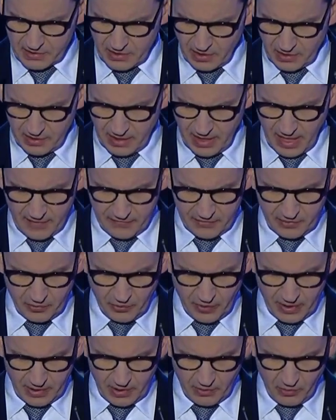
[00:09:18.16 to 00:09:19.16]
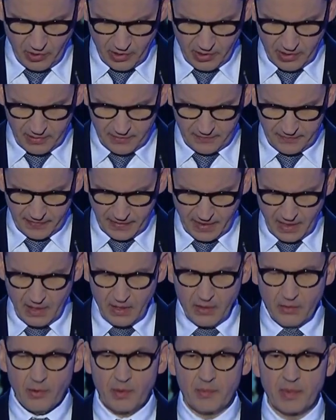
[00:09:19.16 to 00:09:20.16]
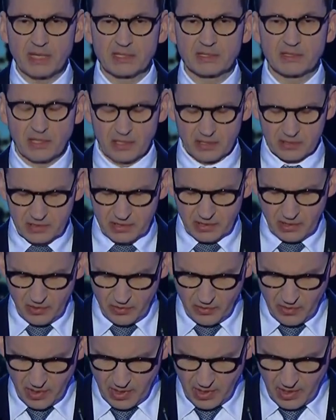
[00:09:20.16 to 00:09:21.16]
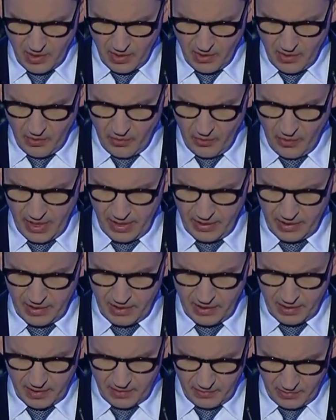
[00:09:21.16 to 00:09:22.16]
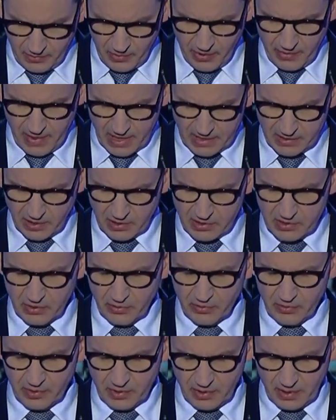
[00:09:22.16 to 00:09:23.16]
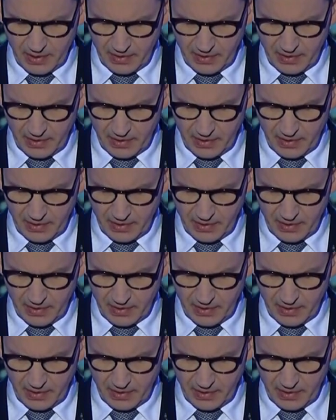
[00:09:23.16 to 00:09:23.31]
is not enough to win the war. We must also win, we must also